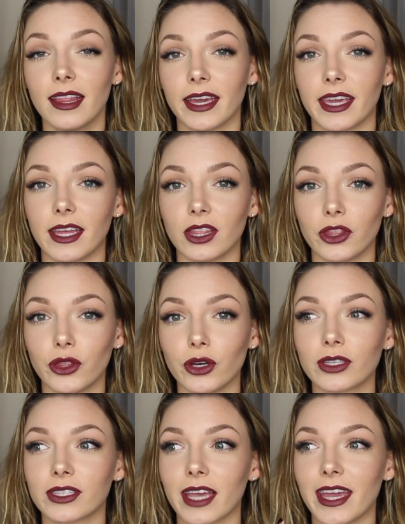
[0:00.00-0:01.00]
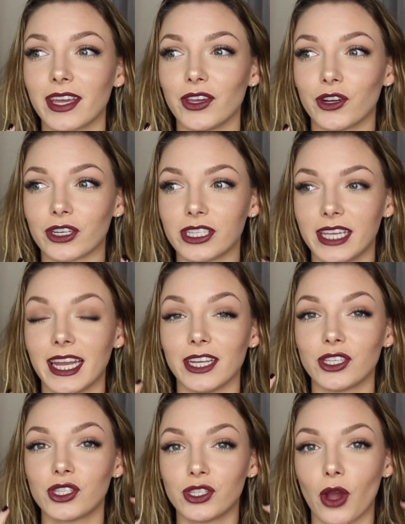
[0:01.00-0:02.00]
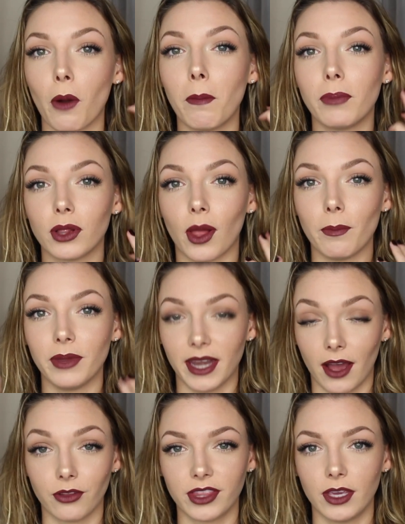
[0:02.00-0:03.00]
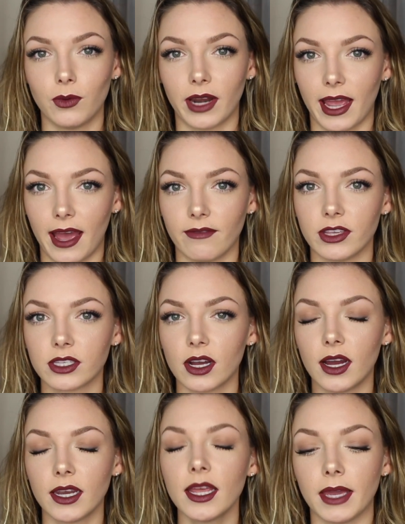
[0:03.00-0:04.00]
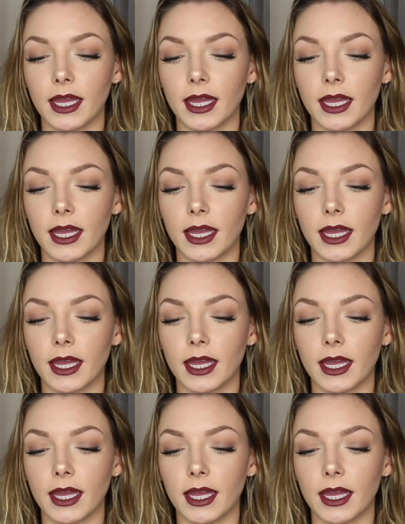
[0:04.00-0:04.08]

Like it looks like your skin is so plump and healthy when I have this on.